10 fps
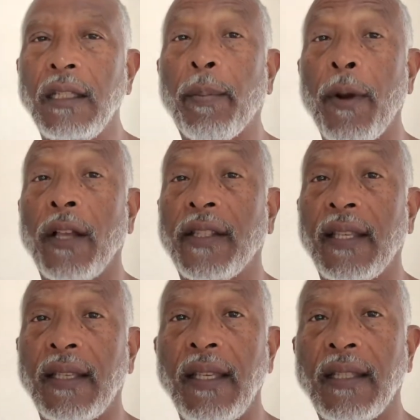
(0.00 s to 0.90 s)
The process
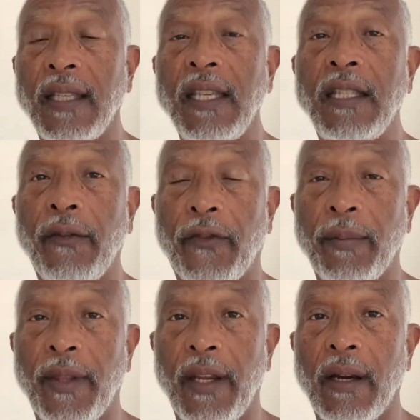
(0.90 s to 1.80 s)
is easy from
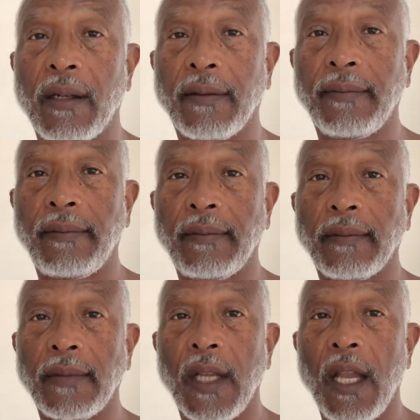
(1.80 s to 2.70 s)
there.
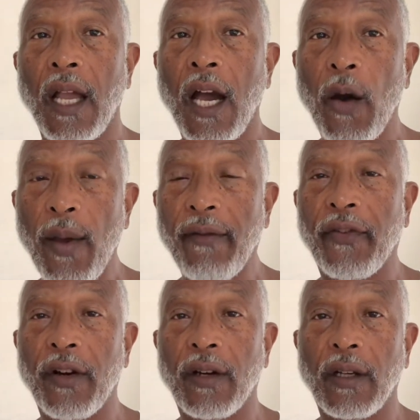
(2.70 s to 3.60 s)

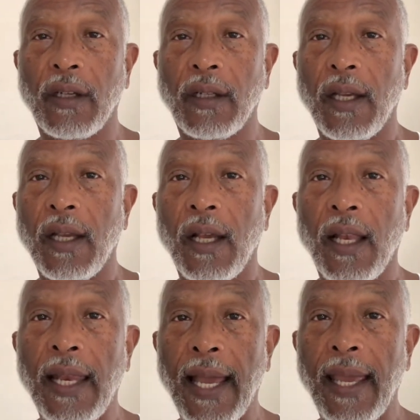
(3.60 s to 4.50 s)
However,
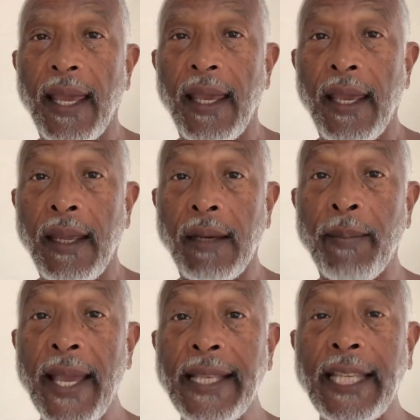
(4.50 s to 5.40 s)
like in
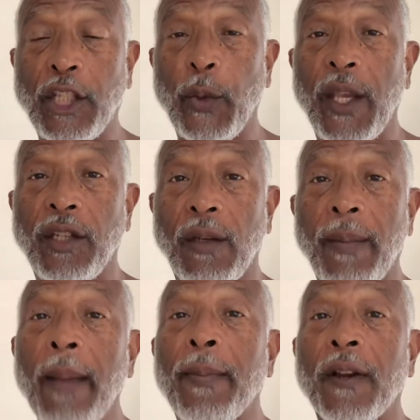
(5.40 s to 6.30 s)
my situation,
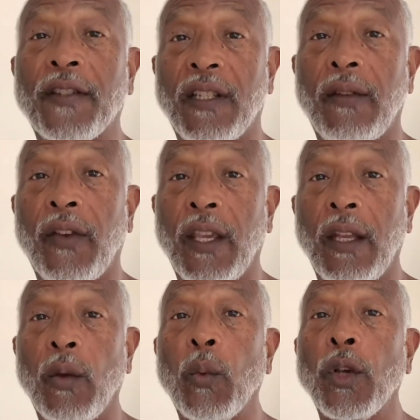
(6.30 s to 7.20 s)
my birth
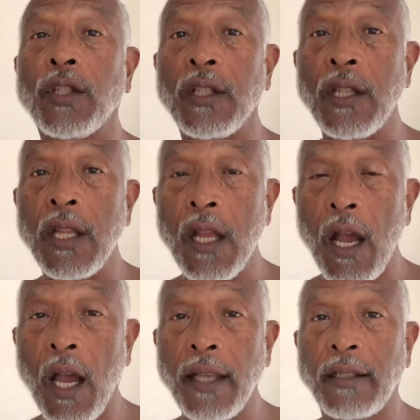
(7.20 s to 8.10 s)
certificate was
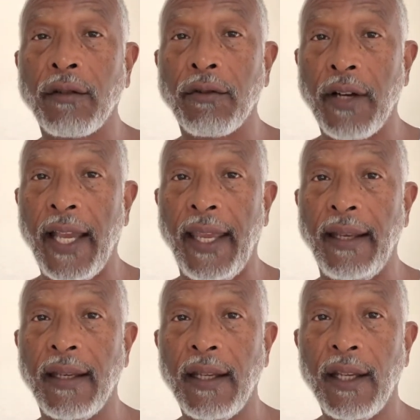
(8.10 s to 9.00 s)
not right.
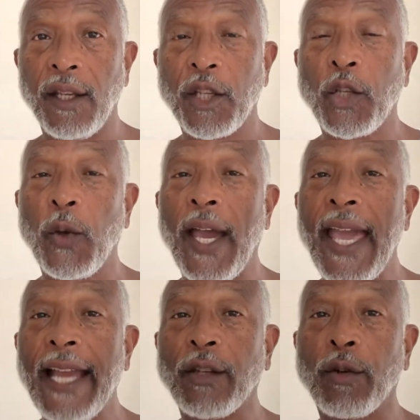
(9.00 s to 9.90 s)
So I
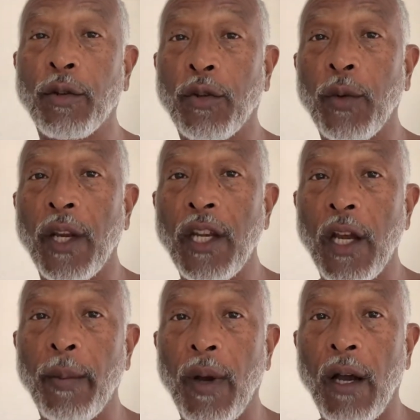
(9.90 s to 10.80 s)
had to go through a
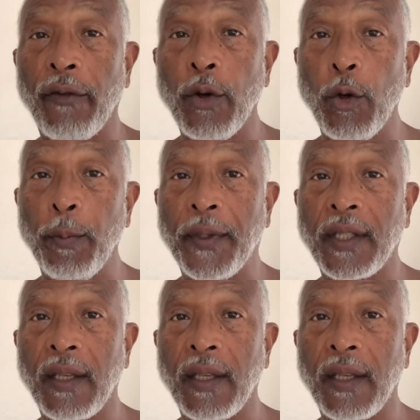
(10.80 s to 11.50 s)
number of hoops.